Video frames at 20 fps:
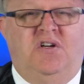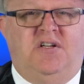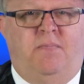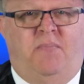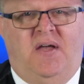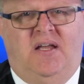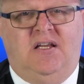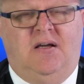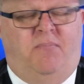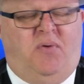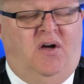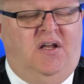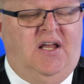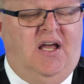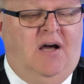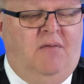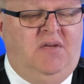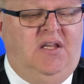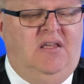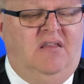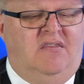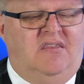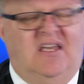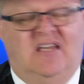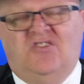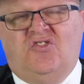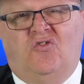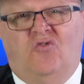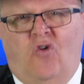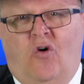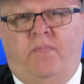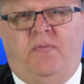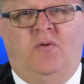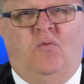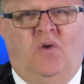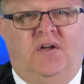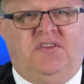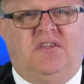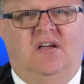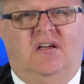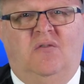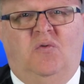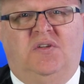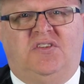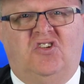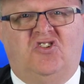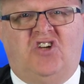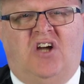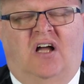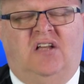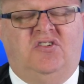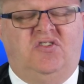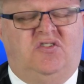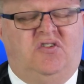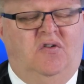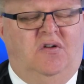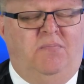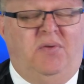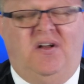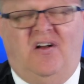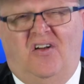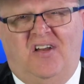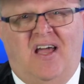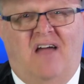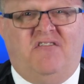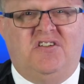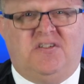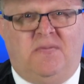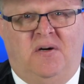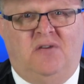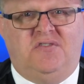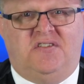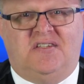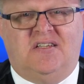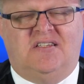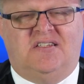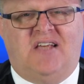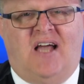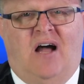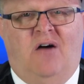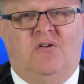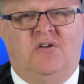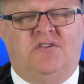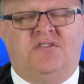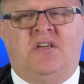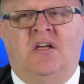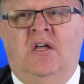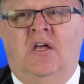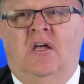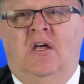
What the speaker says: depending upon how many things are open, what the child is doing, but on average about 6 hours.